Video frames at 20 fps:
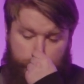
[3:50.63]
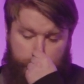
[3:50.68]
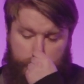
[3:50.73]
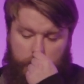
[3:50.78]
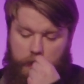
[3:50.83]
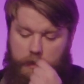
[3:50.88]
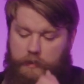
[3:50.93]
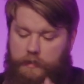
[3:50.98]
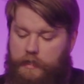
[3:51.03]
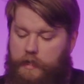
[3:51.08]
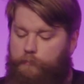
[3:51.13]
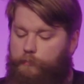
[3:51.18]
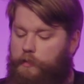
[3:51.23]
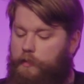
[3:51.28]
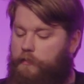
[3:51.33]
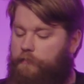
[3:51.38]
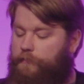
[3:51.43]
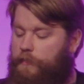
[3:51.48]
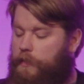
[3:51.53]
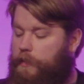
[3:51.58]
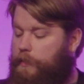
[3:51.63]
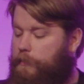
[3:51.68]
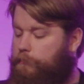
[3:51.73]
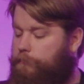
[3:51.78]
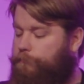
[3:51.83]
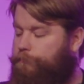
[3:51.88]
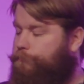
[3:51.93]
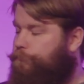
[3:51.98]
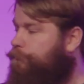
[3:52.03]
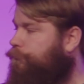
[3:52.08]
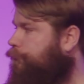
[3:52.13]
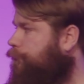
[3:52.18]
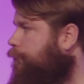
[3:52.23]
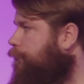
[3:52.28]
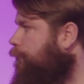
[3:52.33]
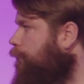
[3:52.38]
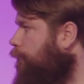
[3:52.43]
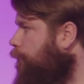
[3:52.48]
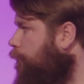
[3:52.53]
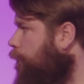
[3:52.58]
So an example of
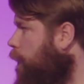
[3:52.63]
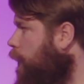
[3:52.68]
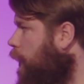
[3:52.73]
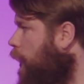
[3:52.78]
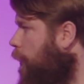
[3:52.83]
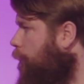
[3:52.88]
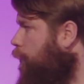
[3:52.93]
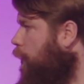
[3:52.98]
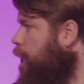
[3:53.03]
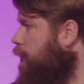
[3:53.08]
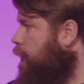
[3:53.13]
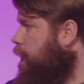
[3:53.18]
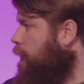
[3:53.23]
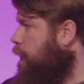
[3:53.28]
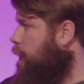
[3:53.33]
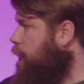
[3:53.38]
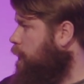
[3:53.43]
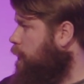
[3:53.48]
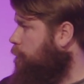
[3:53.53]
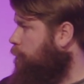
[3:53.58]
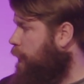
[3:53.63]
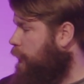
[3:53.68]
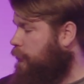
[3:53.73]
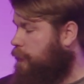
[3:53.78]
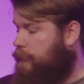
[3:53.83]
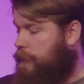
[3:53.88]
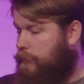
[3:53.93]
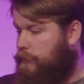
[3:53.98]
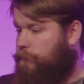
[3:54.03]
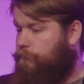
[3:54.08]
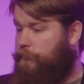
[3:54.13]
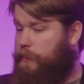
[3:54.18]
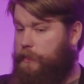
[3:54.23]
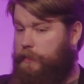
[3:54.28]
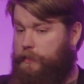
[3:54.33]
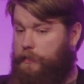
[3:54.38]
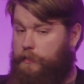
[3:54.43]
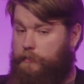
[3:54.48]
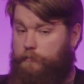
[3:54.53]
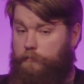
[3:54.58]
a project in this space that's
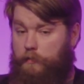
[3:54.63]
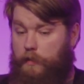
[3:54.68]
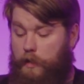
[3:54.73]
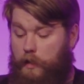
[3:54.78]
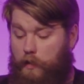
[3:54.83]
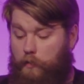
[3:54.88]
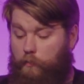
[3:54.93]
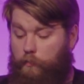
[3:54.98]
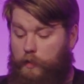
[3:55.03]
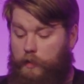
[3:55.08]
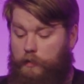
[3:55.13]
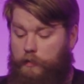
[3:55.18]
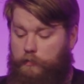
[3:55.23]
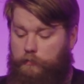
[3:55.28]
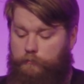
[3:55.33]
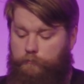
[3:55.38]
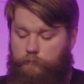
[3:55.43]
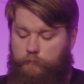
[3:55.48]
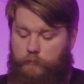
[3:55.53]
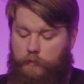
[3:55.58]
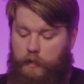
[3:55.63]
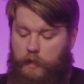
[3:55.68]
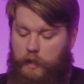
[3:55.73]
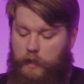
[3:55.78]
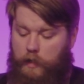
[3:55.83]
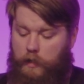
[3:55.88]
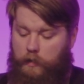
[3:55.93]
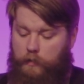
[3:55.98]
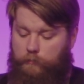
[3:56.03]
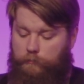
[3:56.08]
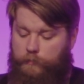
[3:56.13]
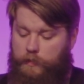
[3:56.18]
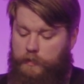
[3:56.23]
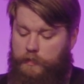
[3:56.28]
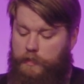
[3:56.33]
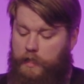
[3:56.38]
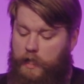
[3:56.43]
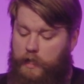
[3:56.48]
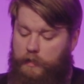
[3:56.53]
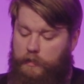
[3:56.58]
really well
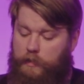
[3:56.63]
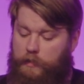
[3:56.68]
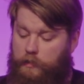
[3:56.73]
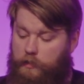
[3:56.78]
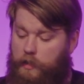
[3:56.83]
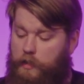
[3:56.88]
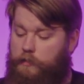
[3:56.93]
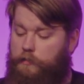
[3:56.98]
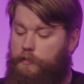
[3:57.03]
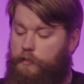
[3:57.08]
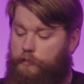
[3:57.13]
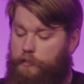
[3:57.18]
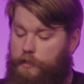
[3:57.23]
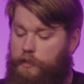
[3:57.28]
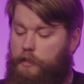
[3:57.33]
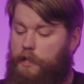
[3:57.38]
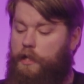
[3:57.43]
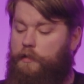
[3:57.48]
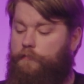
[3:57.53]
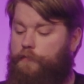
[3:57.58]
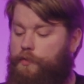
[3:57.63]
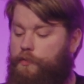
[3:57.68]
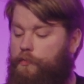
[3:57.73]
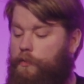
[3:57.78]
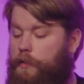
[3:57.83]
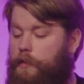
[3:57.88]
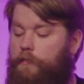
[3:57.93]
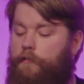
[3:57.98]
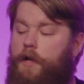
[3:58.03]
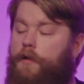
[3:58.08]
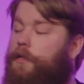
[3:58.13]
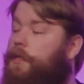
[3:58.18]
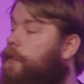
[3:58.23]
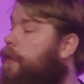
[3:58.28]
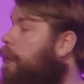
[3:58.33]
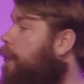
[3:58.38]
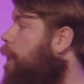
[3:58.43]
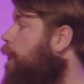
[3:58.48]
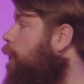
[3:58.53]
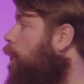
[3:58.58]
designed, and there's a lot of tooling around
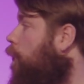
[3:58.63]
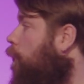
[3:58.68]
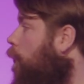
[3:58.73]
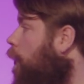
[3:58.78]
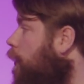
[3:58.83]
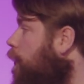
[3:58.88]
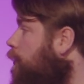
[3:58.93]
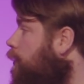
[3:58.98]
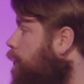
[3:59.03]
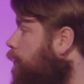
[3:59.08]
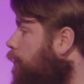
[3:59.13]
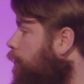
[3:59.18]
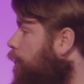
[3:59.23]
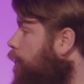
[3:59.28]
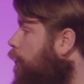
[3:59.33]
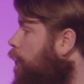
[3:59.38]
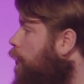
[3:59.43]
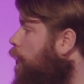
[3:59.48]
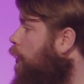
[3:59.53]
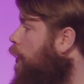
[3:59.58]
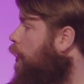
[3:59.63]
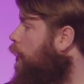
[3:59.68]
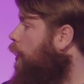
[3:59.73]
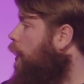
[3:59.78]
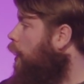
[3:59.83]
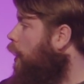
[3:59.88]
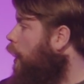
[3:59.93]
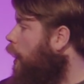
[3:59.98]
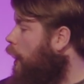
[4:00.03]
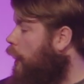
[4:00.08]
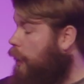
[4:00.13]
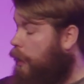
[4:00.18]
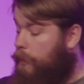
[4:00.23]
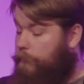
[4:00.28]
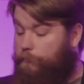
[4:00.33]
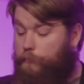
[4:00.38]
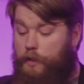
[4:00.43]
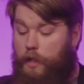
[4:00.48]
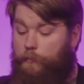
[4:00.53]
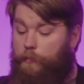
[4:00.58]
it, and I don't want to
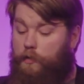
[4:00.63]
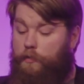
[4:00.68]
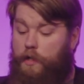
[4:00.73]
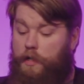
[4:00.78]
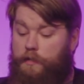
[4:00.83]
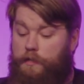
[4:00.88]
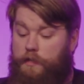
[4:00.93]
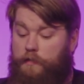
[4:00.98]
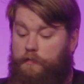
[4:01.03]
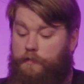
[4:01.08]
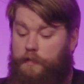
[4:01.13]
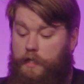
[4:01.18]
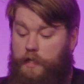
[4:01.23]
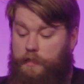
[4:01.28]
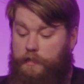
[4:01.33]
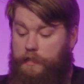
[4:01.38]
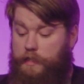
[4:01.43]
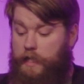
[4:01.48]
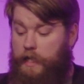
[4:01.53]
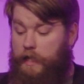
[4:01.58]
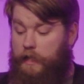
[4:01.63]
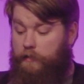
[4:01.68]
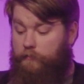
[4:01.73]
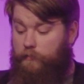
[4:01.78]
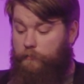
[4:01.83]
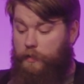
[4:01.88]
come across as negative